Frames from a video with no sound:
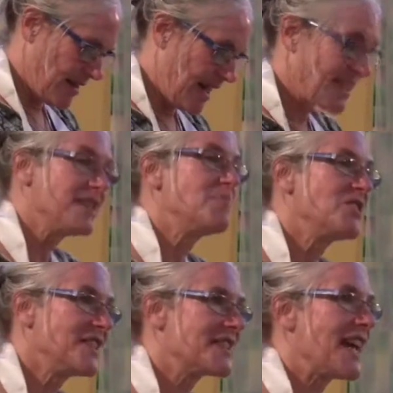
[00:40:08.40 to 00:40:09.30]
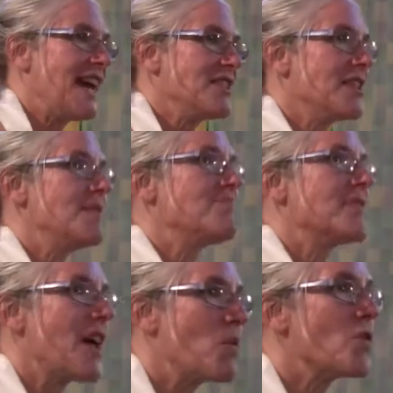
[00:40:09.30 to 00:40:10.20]
Right, the Buddha said
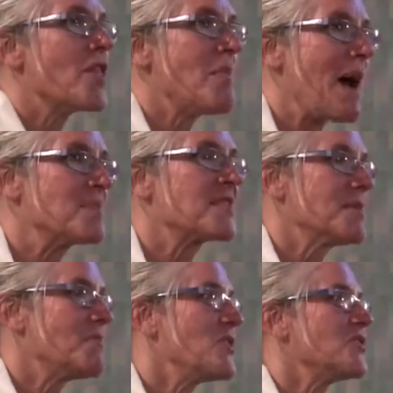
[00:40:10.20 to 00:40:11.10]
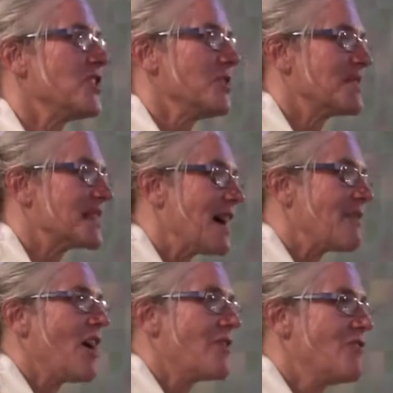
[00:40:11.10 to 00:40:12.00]
that the maps that most humans have
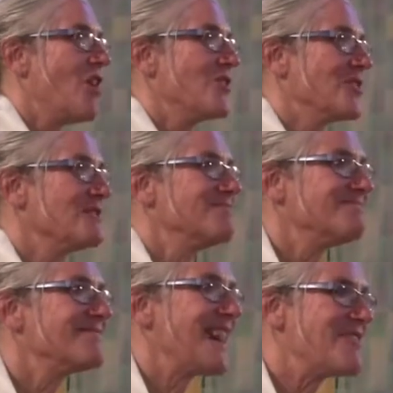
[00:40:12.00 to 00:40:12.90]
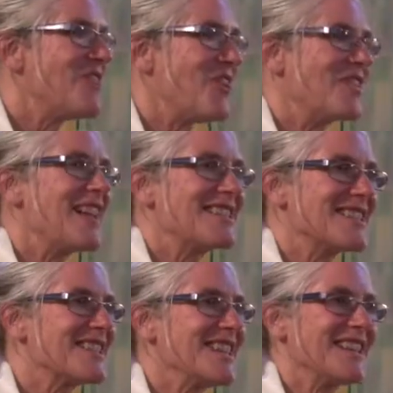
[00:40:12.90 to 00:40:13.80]
are wrong. They're wrong. They're
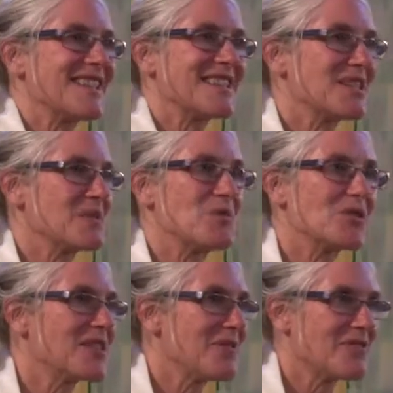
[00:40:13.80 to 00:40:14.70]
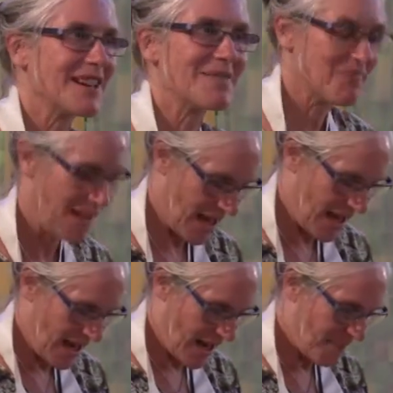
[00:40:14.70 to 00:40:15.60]
just leading us into more suffering.
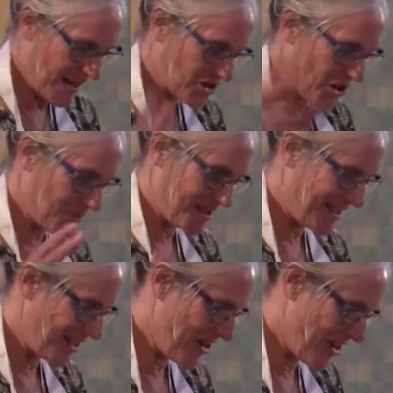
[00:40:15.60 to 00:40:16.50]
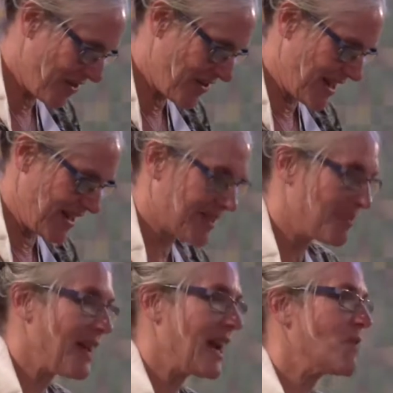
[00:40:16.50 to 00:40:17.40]
And they're topsy-turvy. It's a
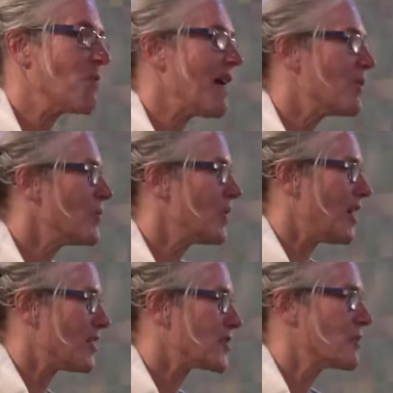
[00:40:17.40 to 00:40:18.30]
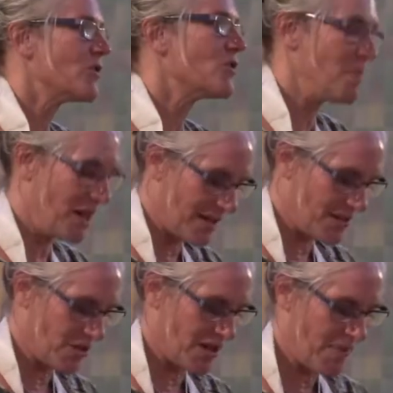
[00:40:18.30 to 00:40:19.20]
bit like we're all lost. We're all
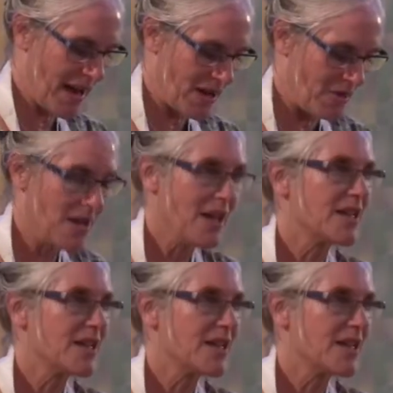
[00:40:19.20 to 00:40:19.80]
blundering about.